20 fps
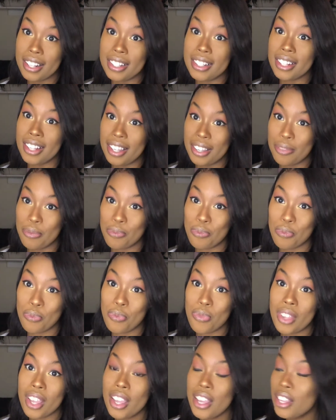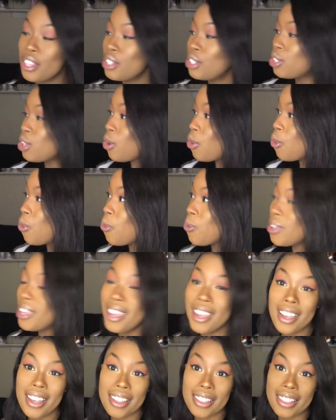lit. So
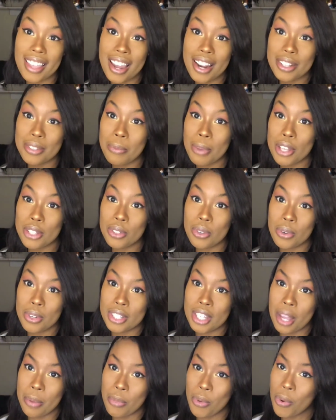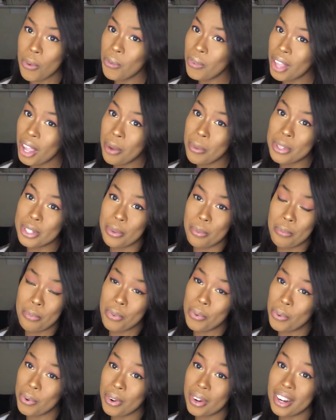yeah, that is my story time. Hopefully I wasn't
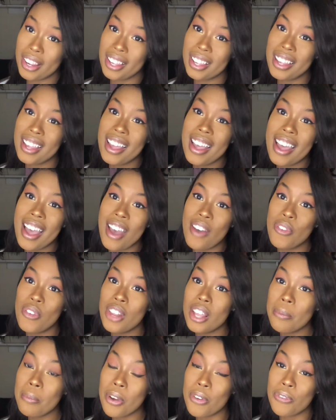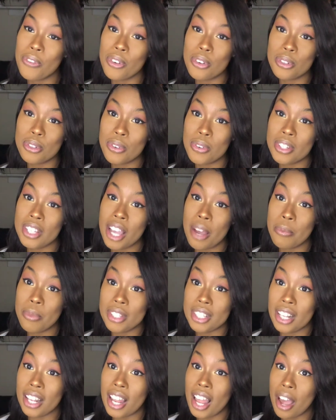boring. I feel like my first story time was a
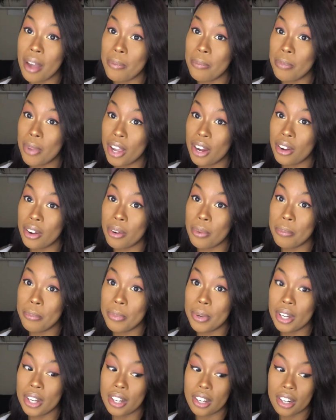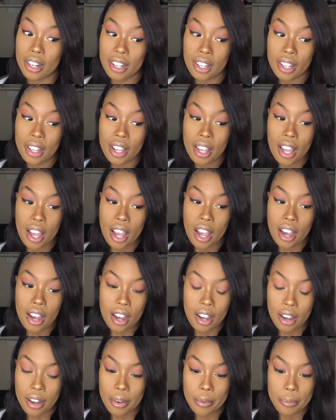lot better, but
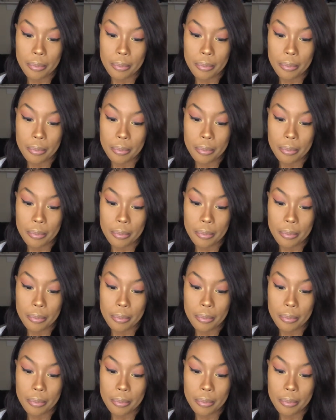um